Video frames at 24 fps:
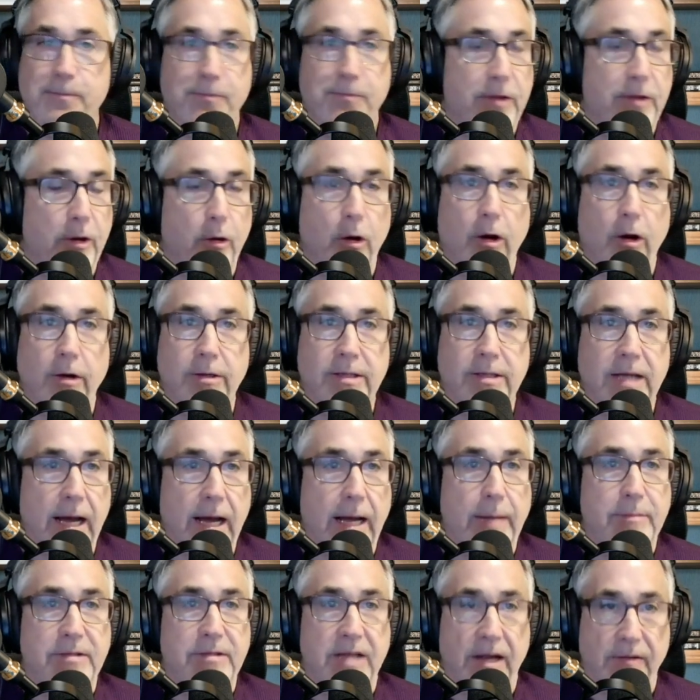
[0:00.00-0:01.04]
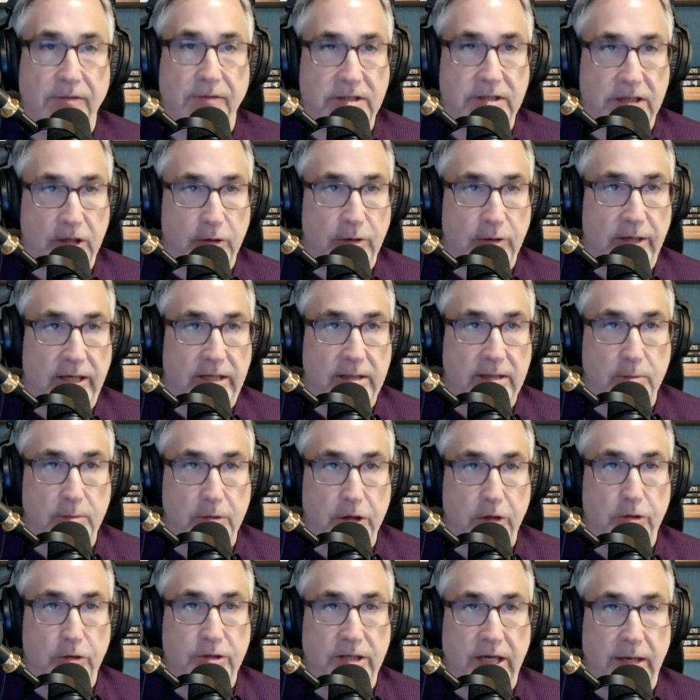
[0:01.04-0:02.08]
There are times, obviously, you need
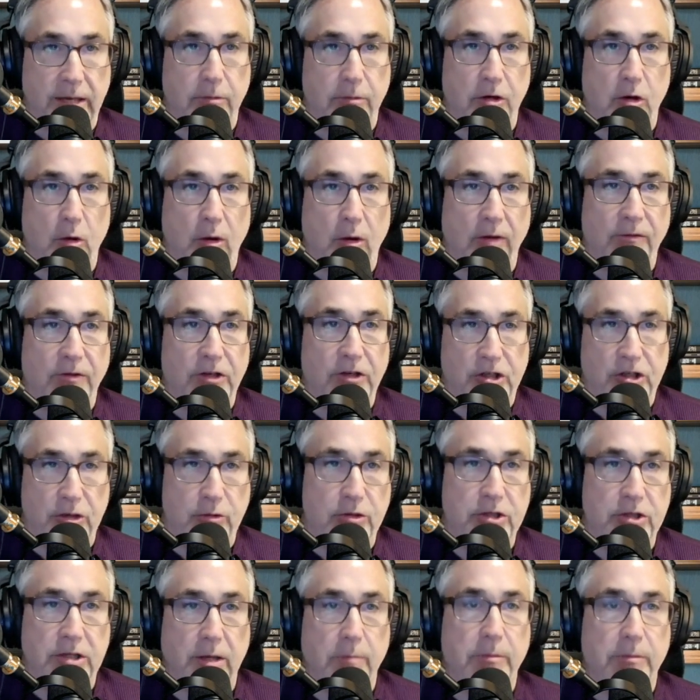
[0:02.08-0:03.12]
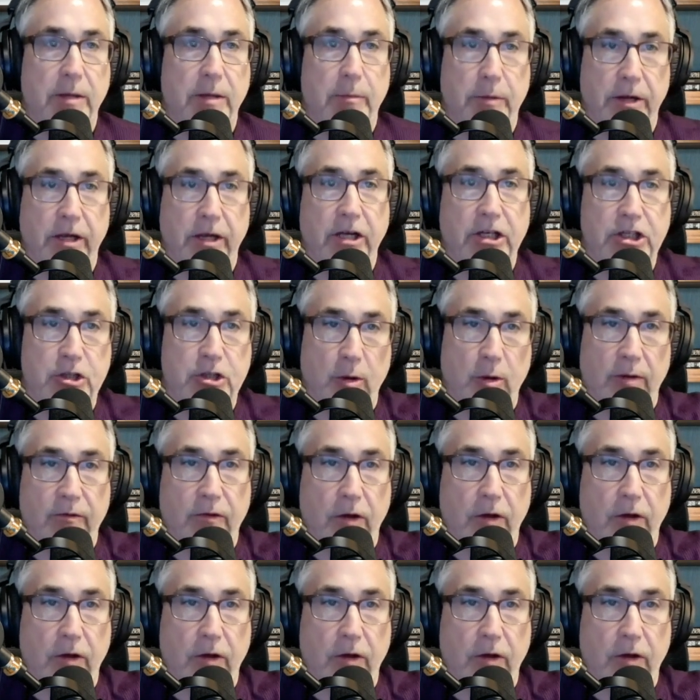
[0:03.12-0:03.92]
your team to go off and do something because you have